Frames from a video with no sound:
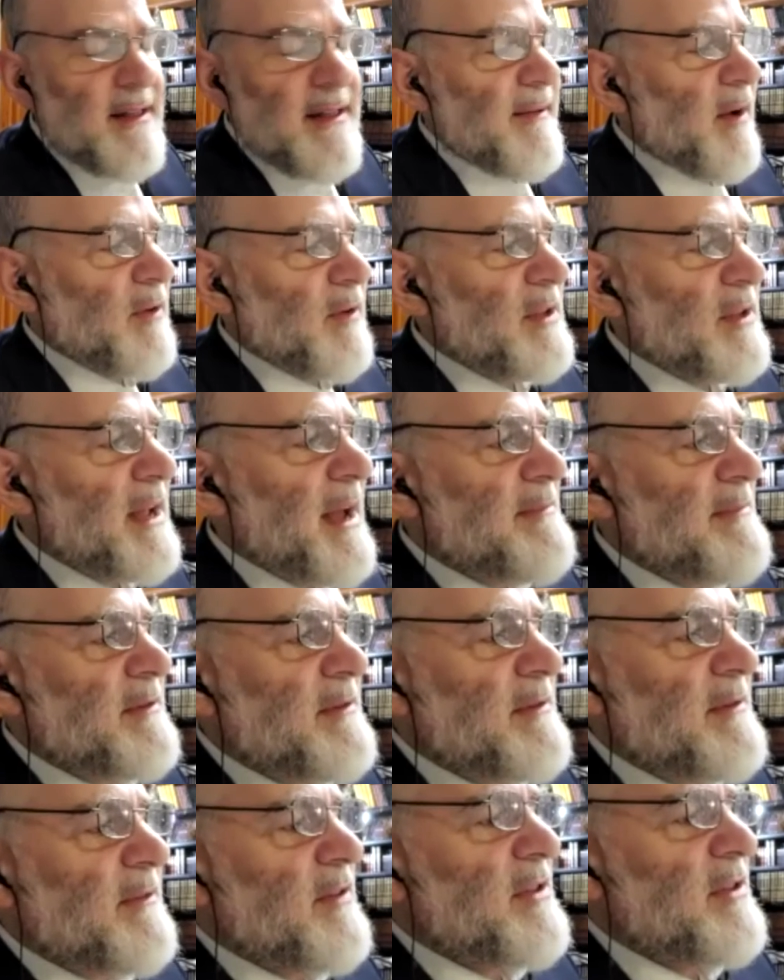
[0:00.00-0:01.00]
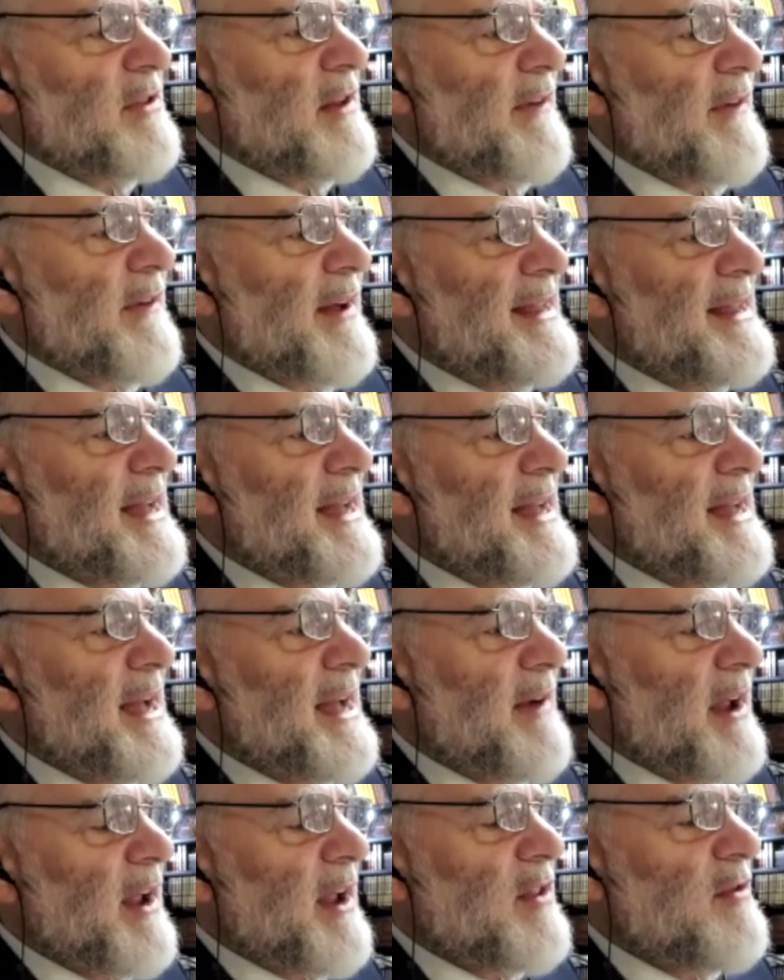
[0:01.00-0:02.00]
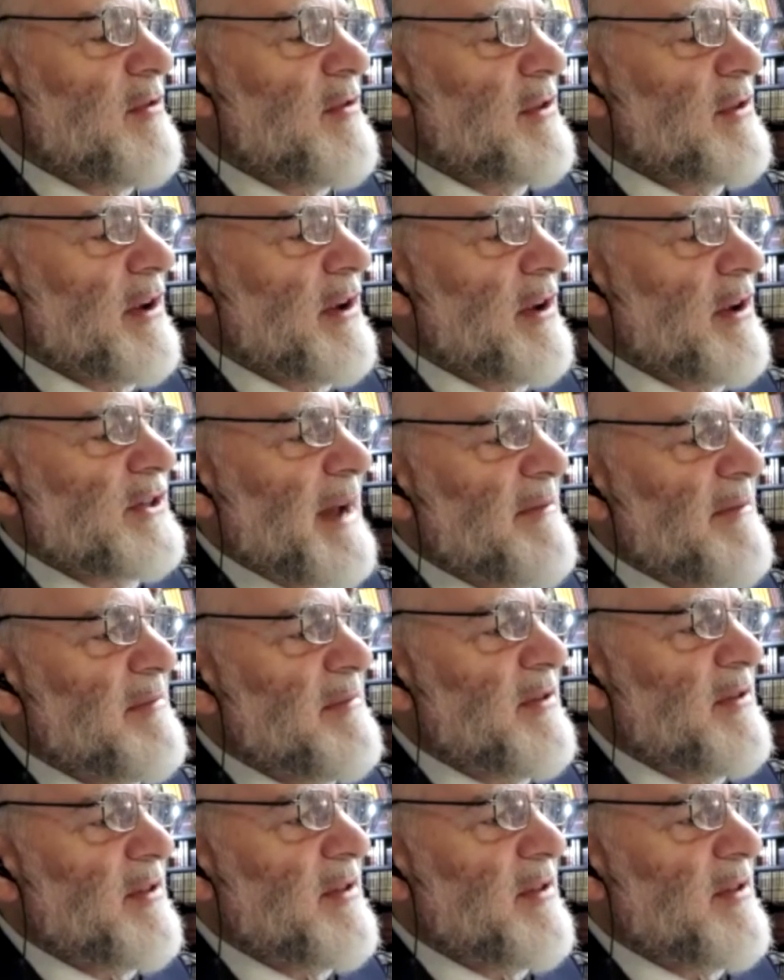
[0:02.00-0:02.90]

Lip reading: I only come to fix it if I can use it on Shabbos. But since